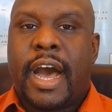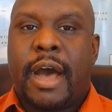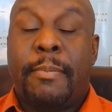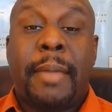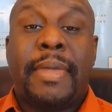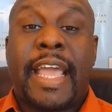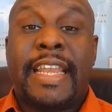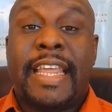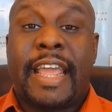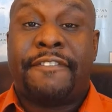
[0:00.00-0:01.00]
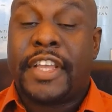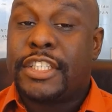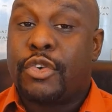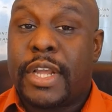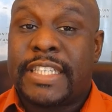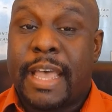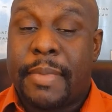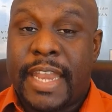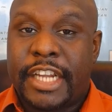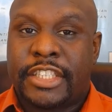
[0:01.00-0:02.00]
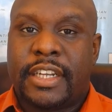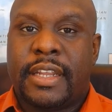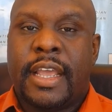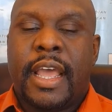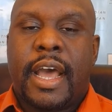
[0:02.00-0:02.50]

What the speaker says: Maybe they need a physical examination